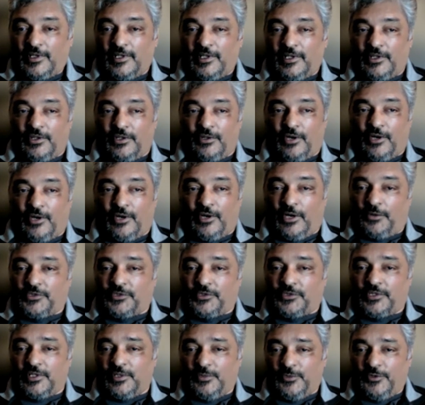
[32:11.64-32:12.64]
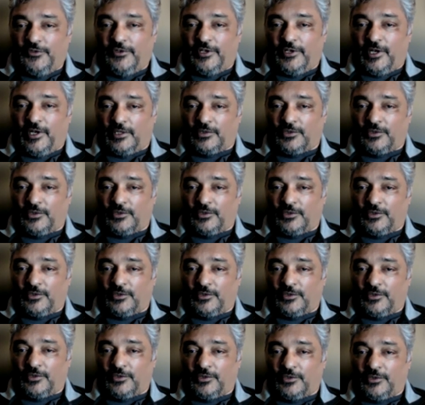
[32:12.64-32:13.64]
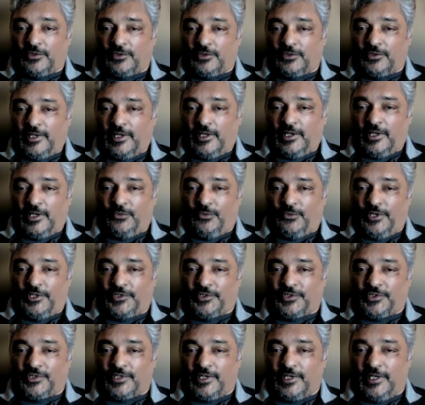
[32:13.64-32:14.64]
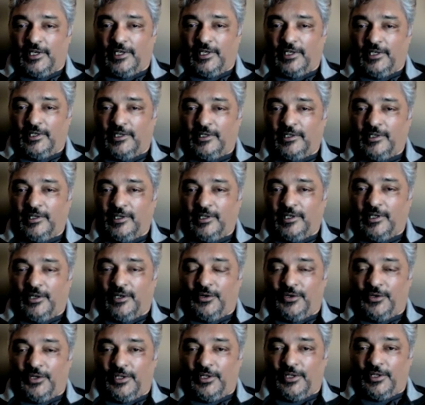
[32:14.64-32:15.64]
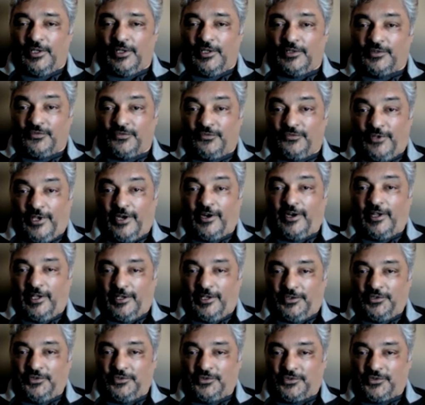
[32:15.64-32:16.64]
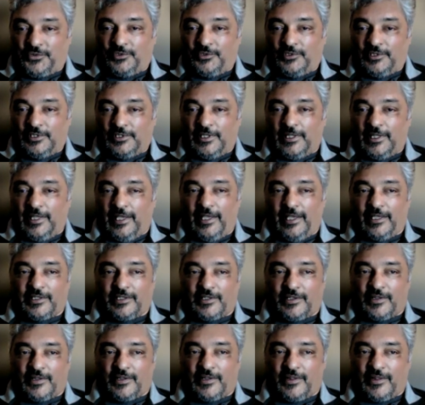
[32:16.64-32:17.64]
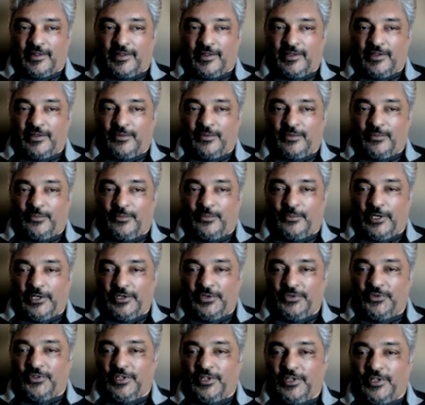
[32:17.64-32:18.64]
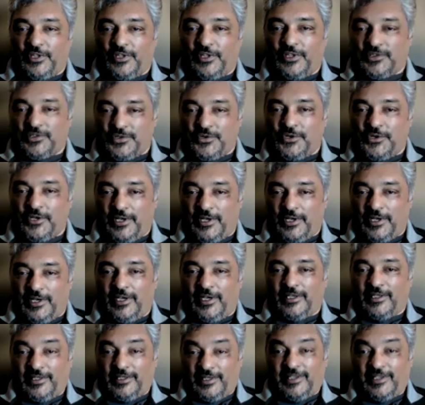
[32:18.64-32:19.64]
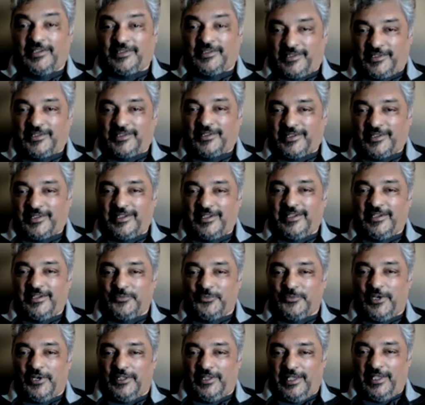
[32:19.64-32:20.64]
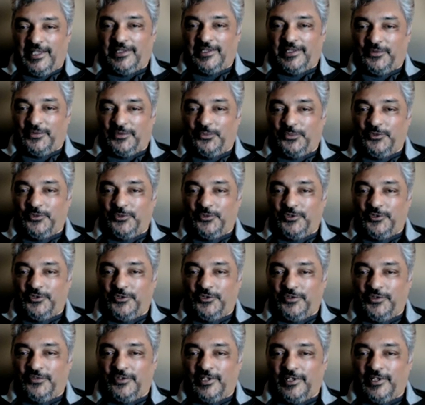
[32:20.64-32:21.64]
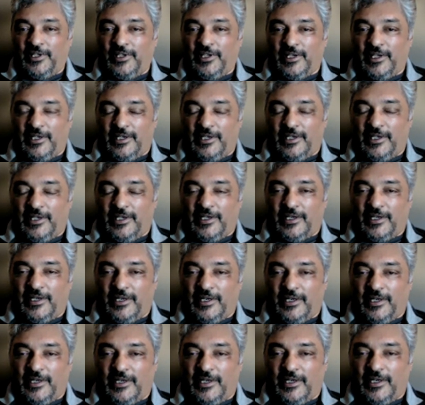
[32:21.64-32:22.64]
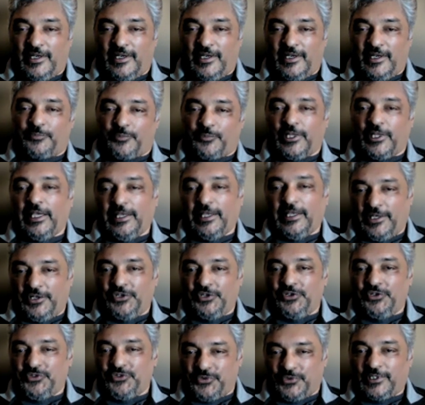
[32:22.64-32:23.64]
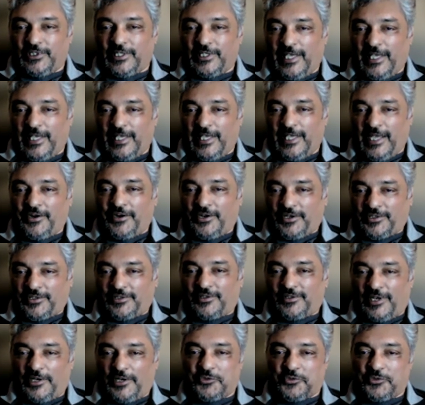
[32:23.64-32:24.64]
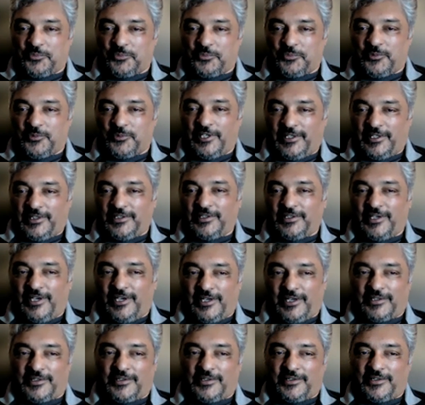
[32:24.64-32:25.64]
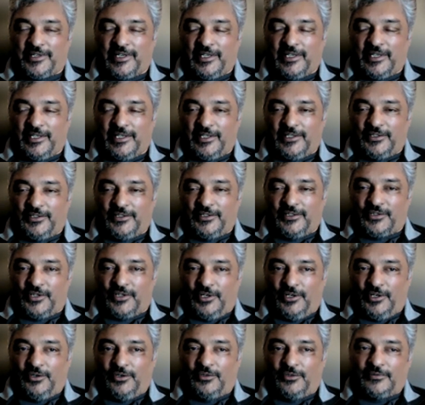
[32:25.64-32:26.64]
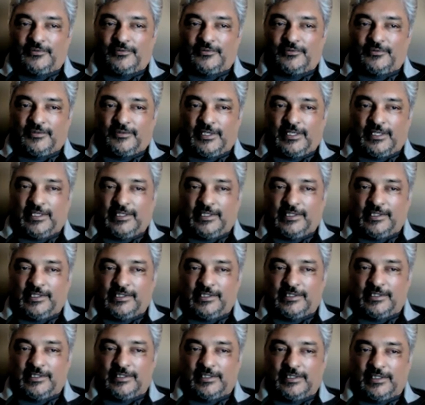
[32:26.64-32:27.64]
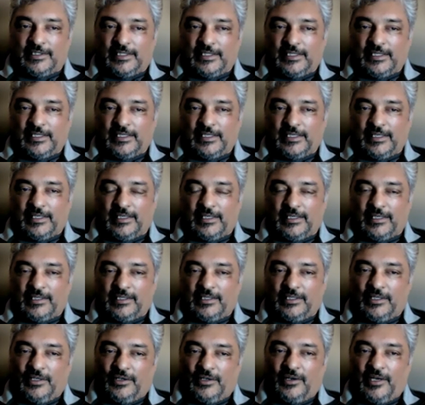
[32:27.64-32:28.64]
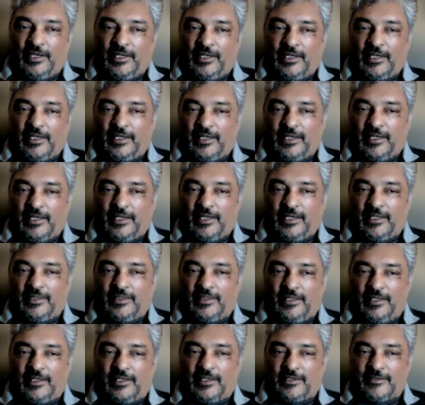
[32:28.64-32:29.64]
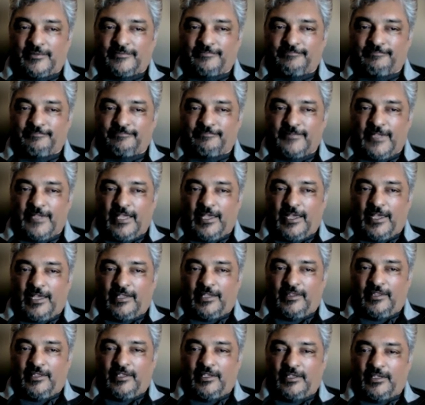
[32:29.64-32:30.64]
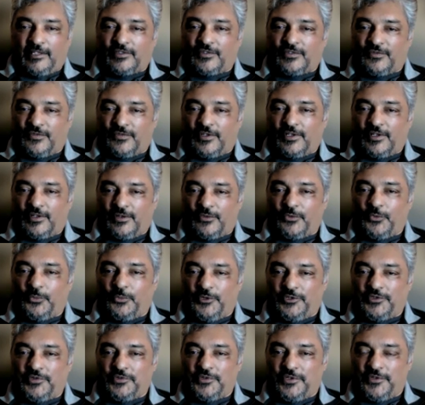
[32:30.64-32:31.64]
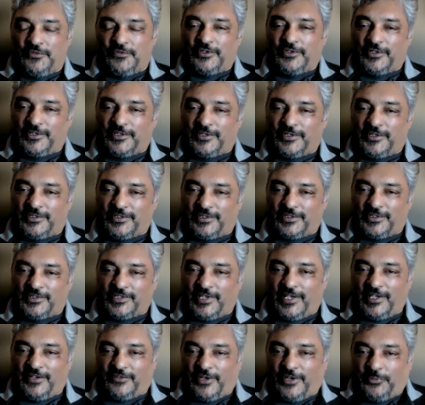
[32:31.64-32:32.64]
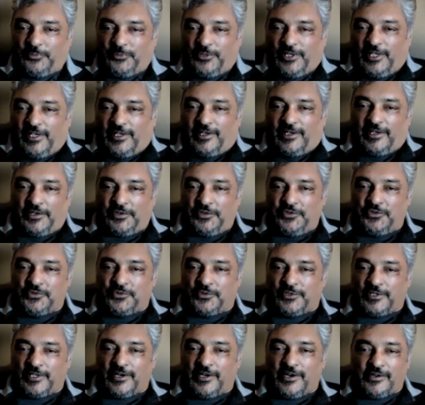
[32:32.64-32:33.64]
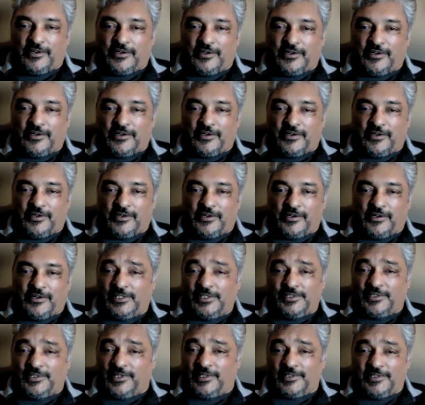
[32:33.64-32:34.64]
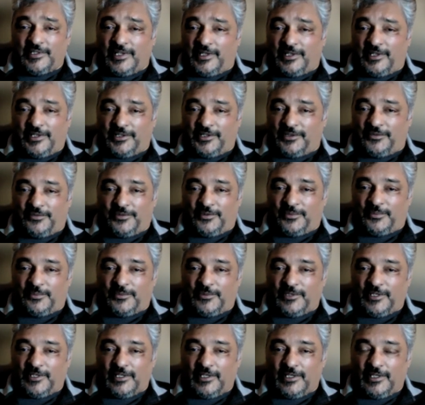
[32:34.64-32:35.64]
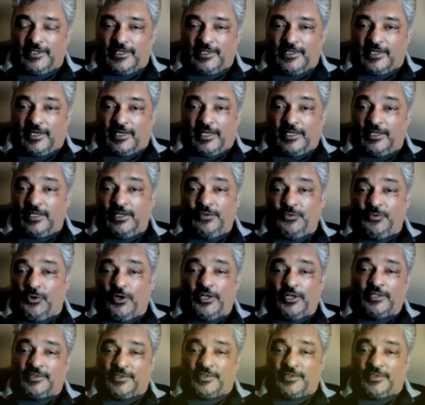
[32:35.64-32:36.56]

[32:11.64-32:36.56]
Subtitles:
You know, I was in a movie called Orphan, which is very unusual in that what you think is going on isn't by the end of the movie. But I didn't play an unusual character. I was playing the doctor. So, you know, I think it would be too difficult to say if I played an unusual character, because I never really judged any of them, and I didn't want